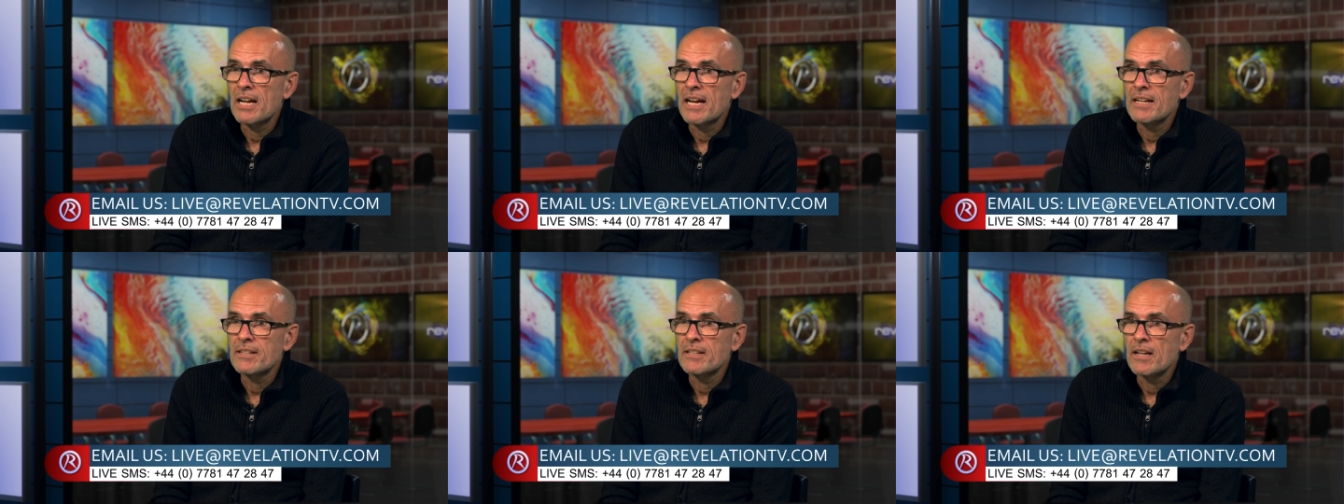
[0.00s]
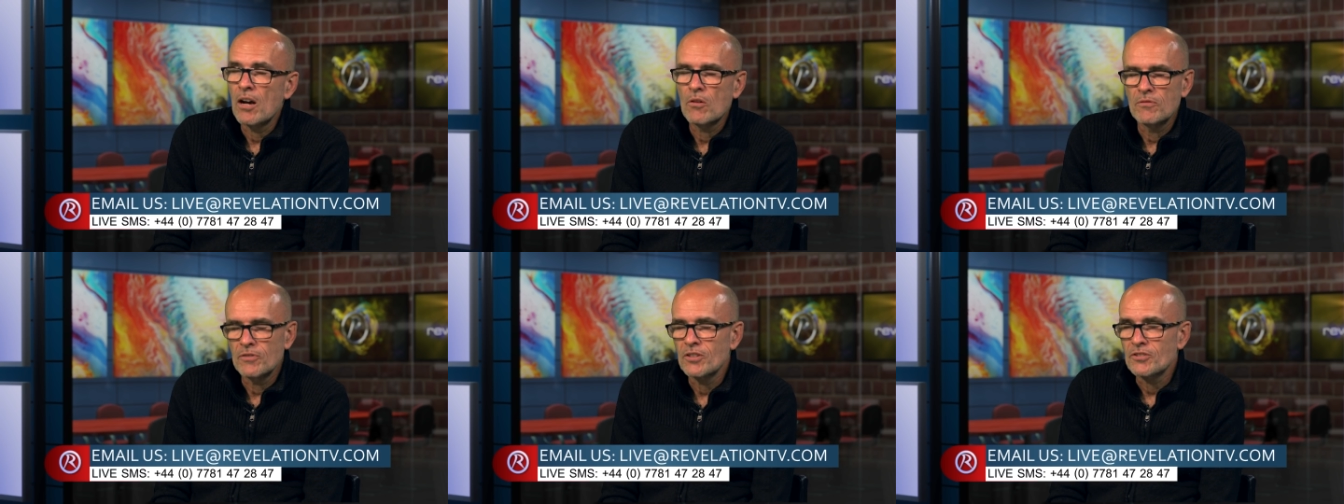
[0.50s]
Is he? Oh,
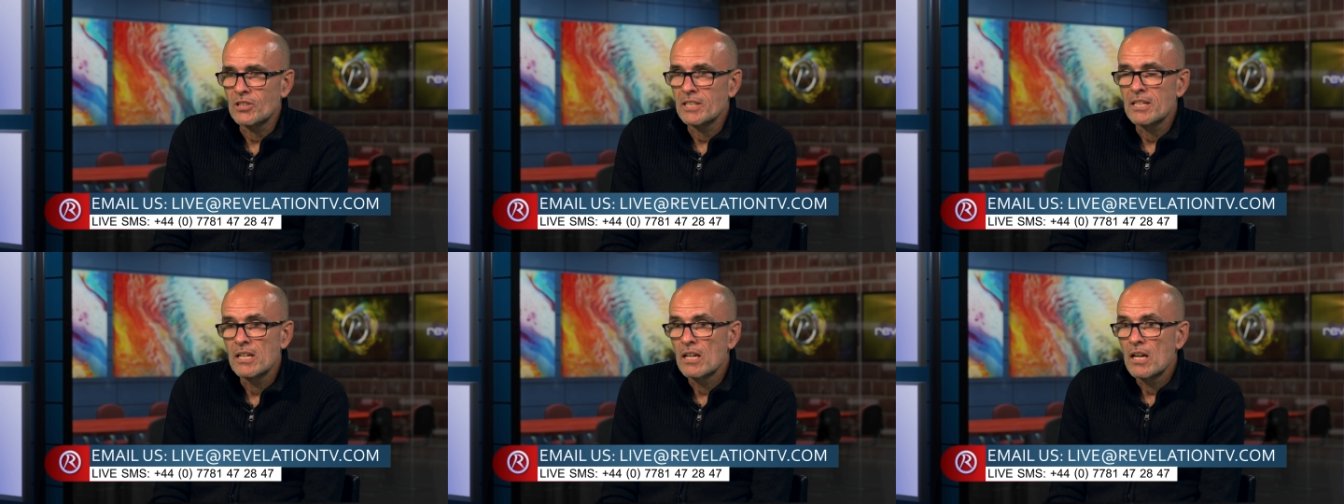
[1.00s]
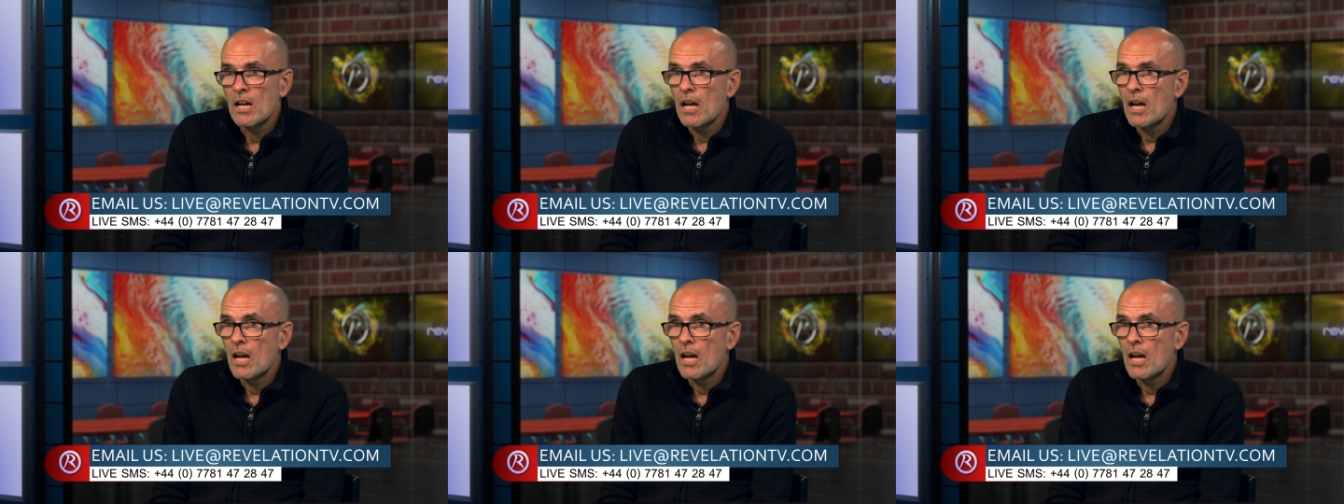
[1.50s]
virtually. Wow.